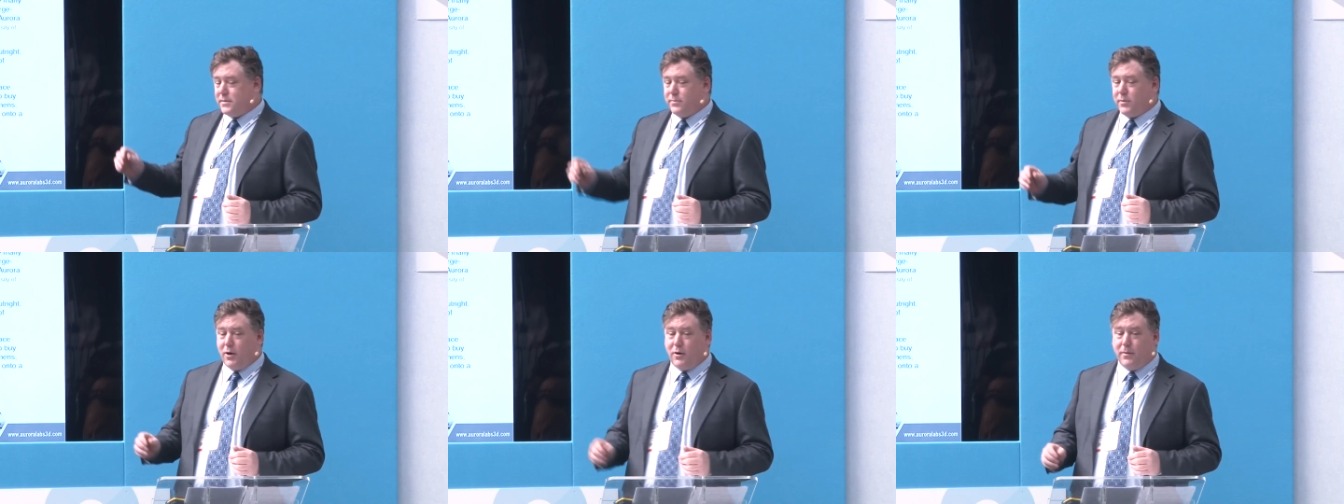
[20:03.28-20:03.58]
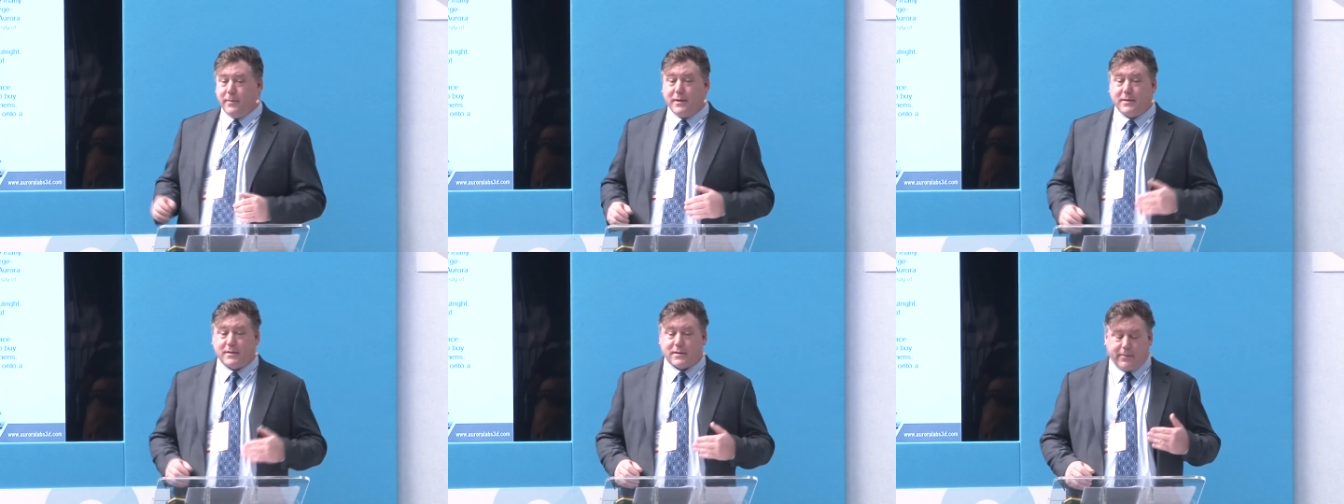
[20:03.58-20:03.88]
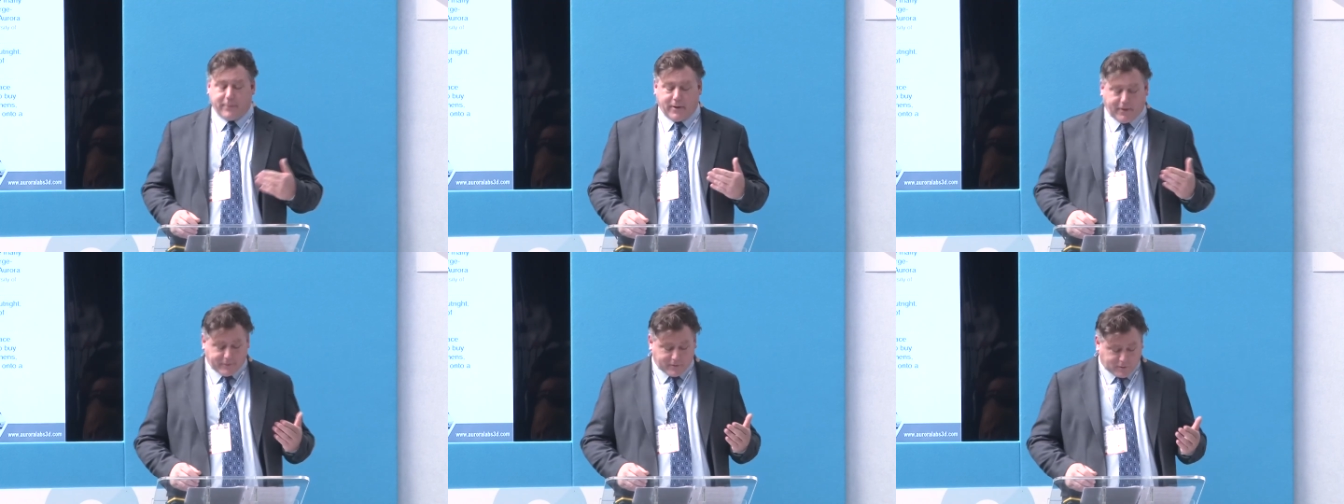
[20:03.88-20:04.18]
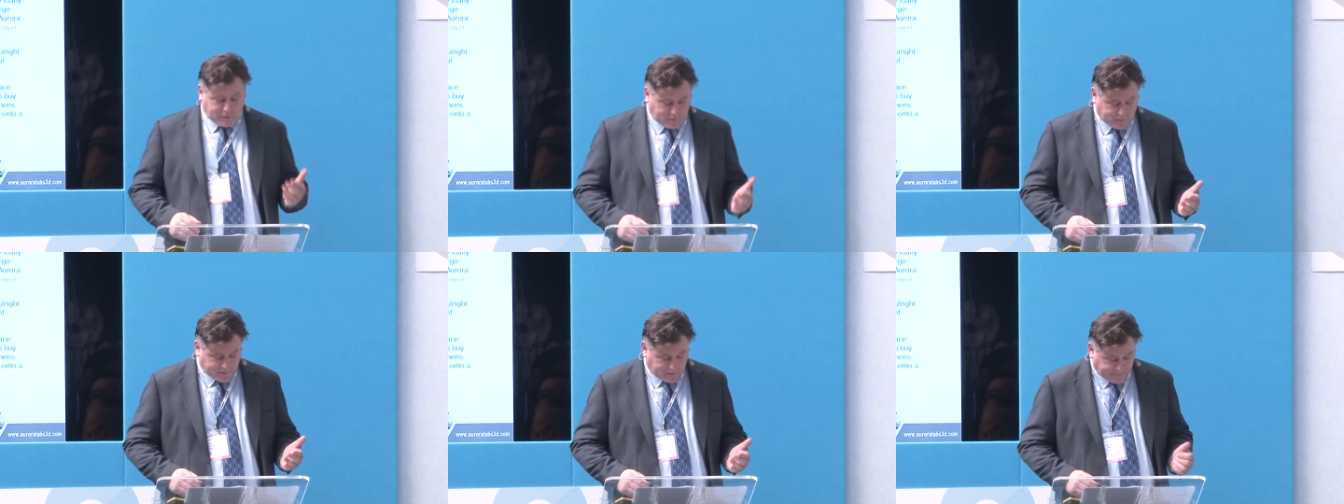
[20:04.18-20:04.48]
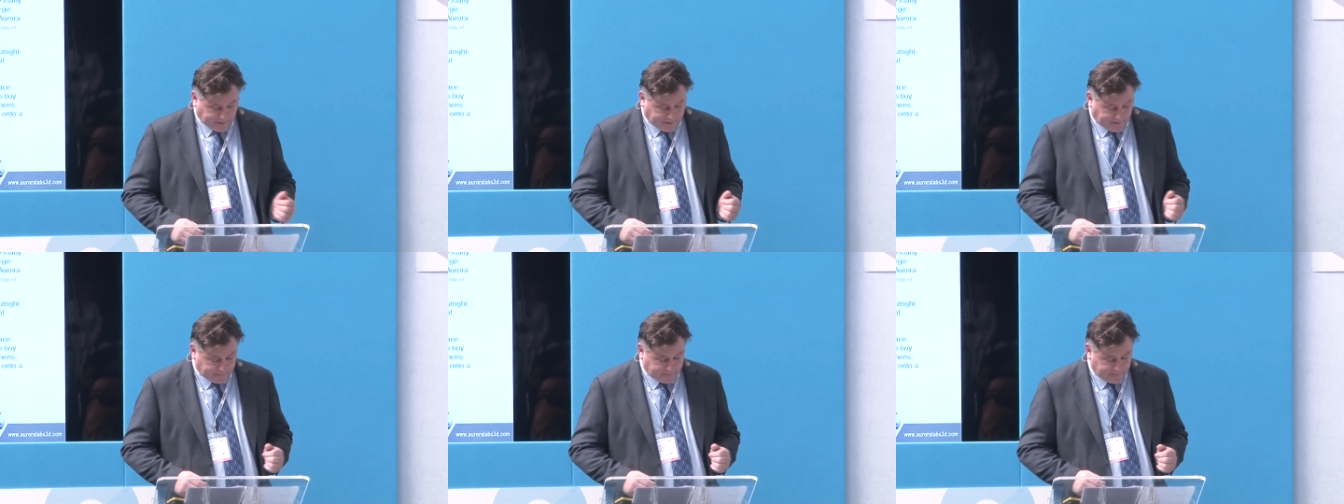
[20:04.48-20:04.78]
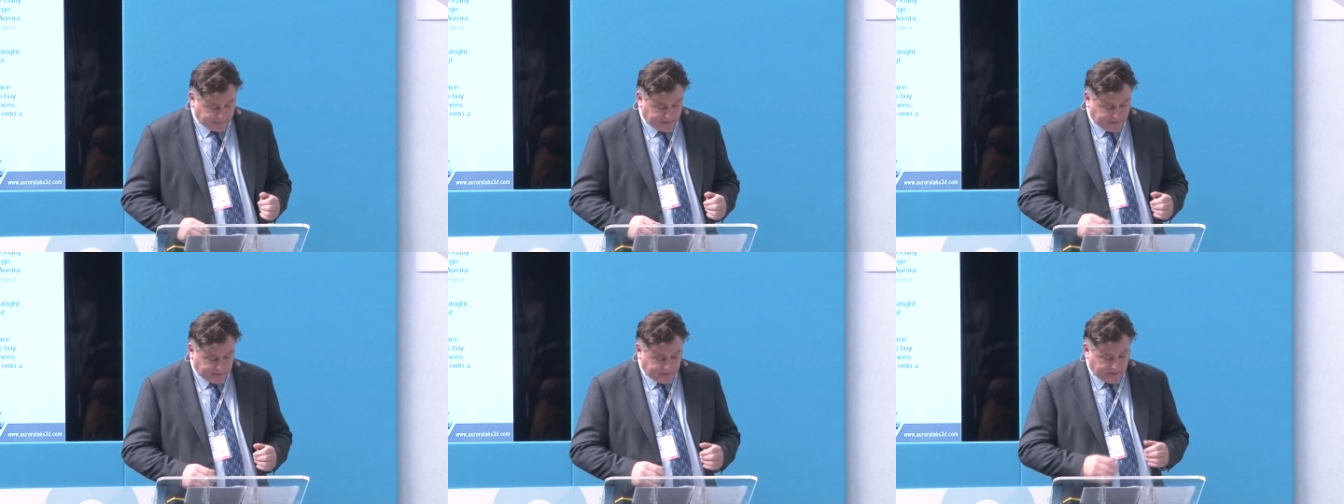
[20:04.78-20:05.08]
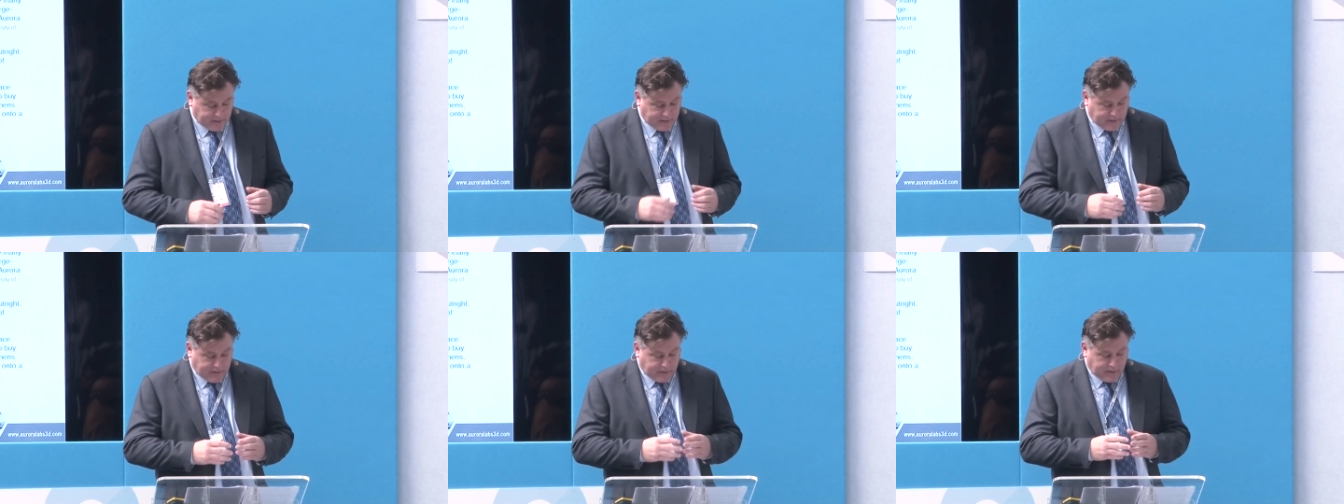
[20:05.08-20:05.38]
and by all means come and have a talk to me.
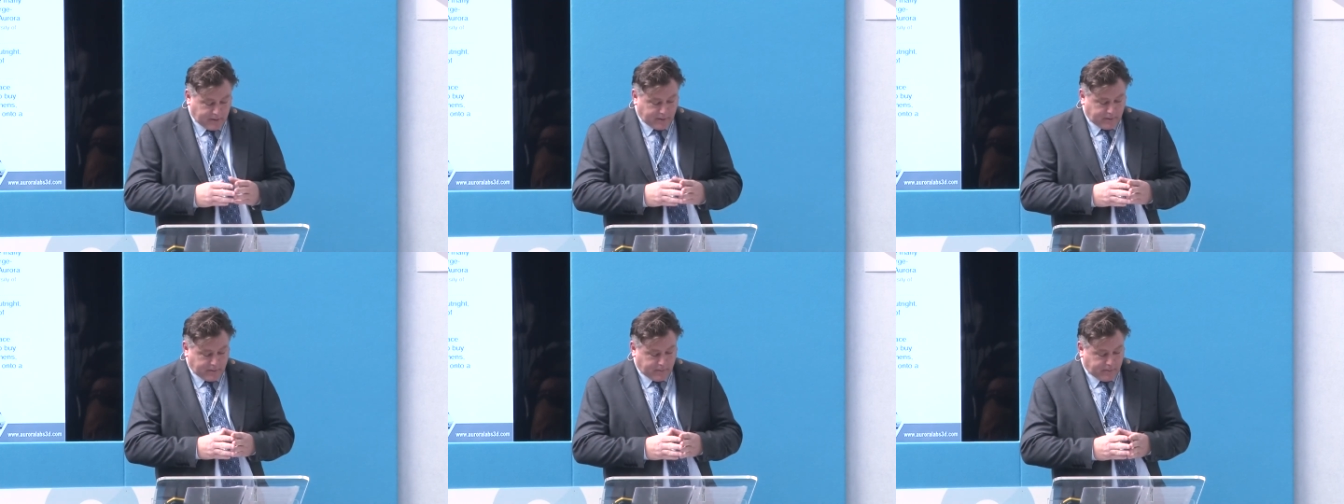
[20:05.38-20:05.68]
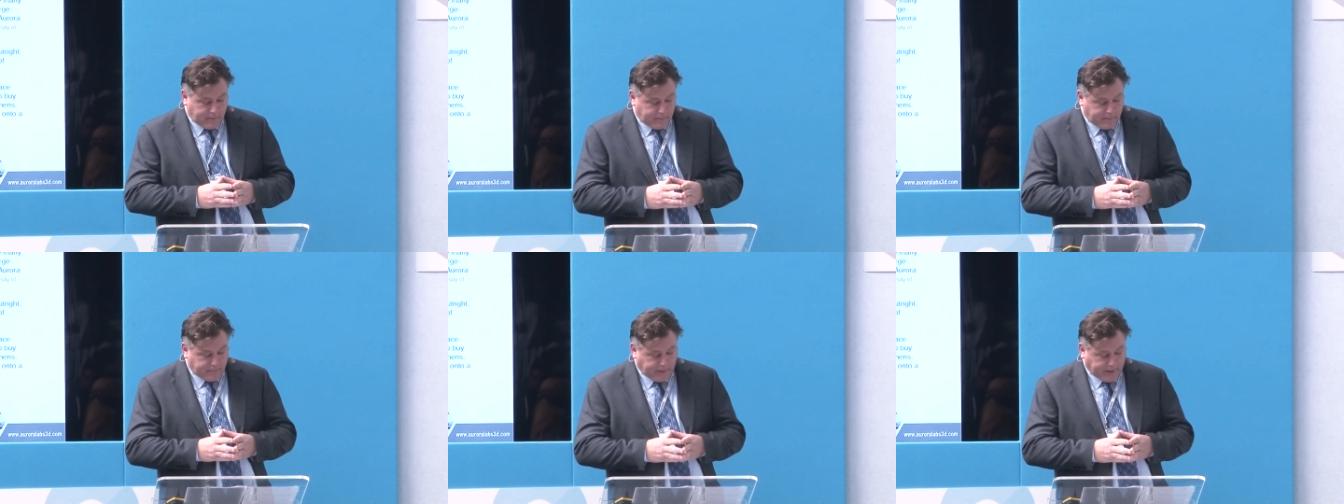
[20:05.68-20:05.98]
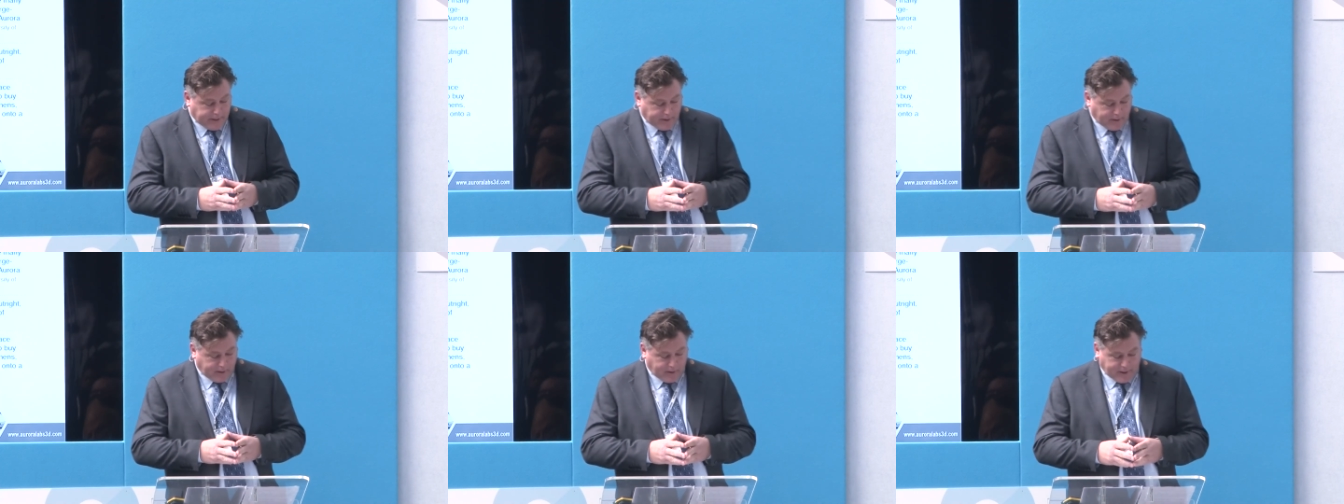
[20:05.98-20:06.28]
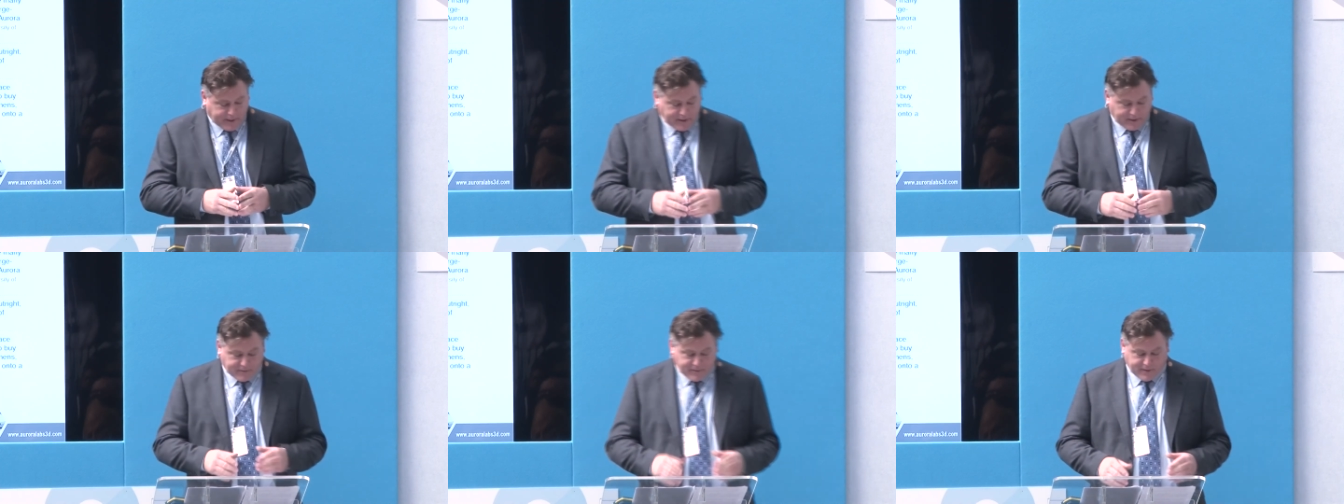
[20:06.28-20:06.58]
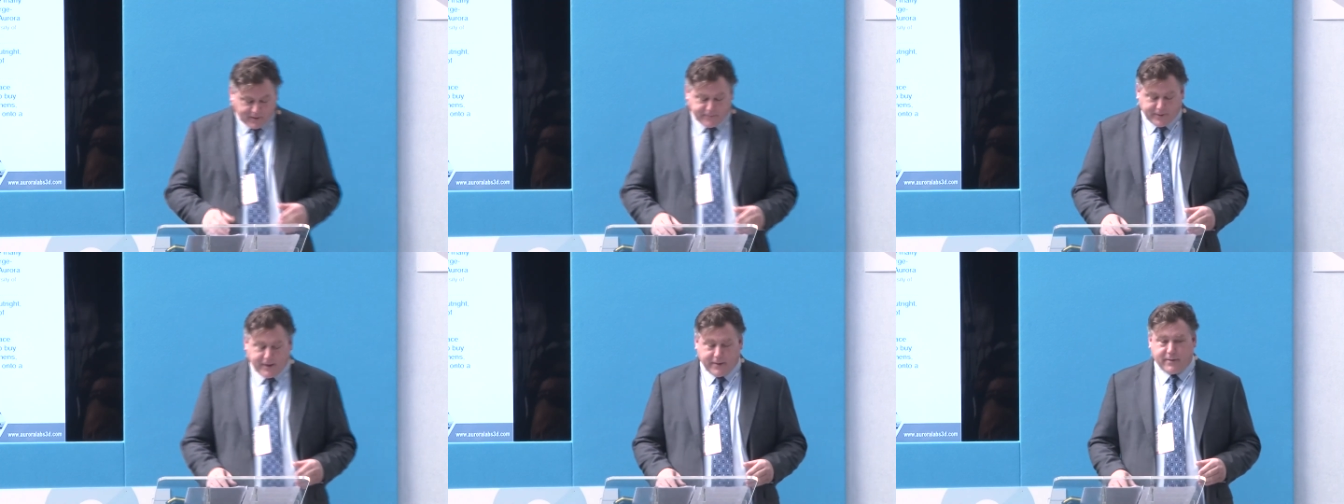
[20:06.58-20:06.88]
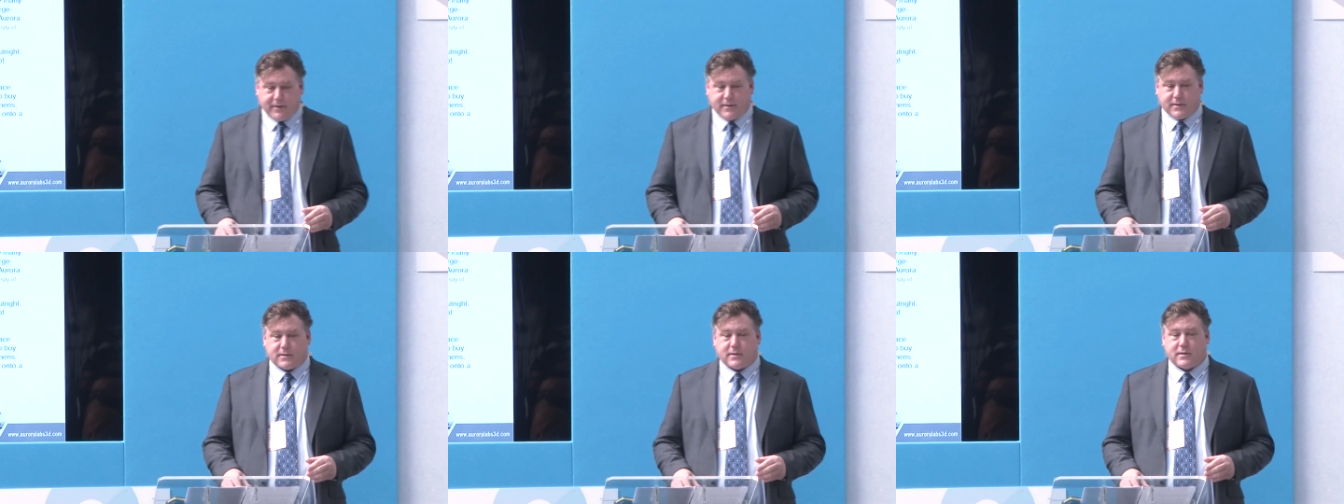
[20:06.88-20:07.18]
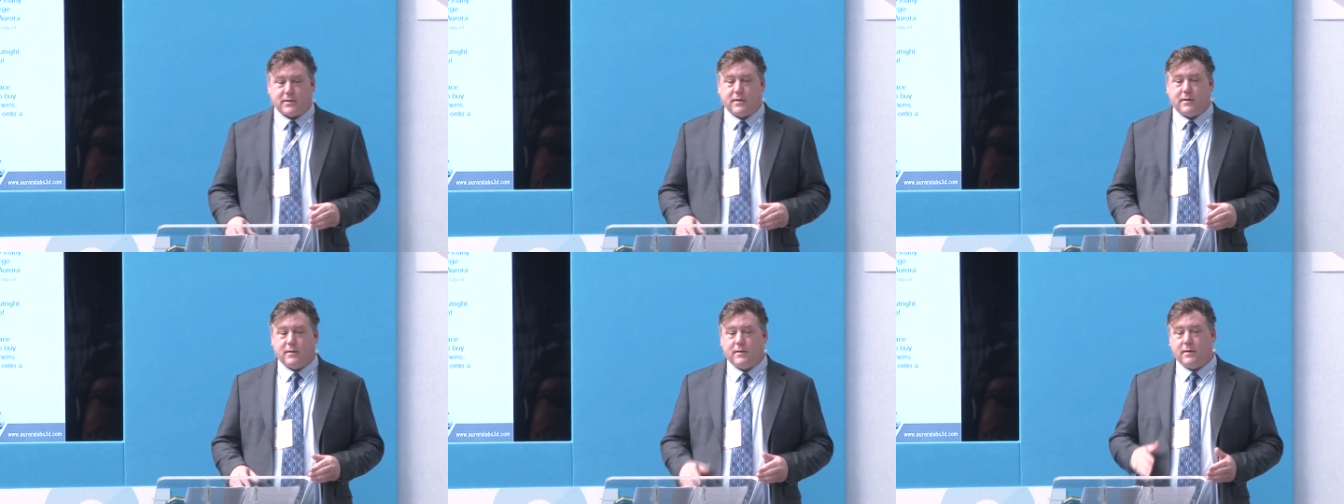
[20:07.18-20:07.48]
But I'd like you to think about
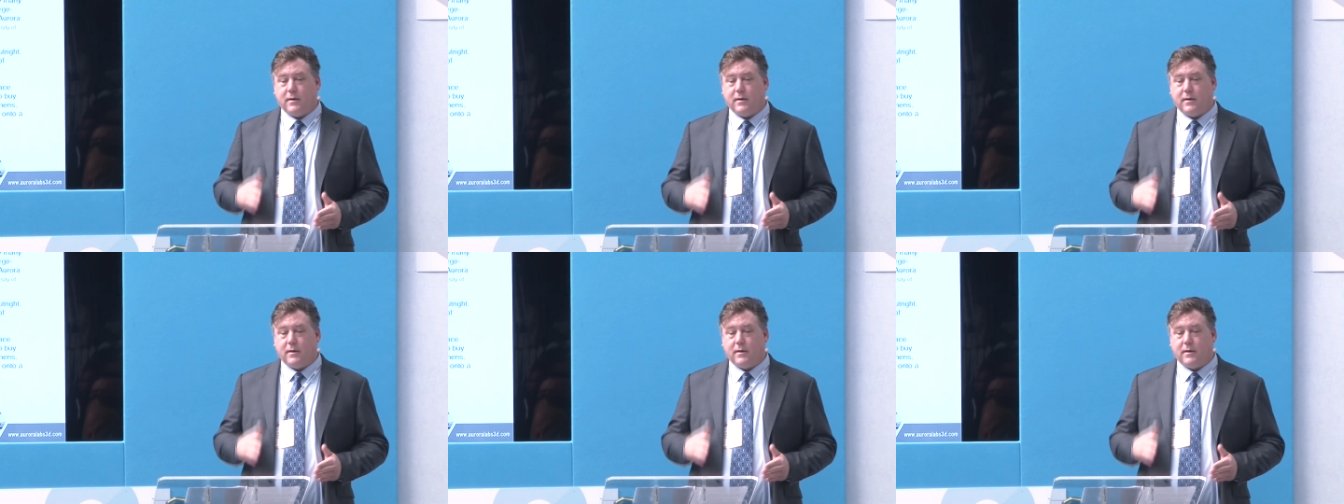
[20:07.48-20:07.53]
this.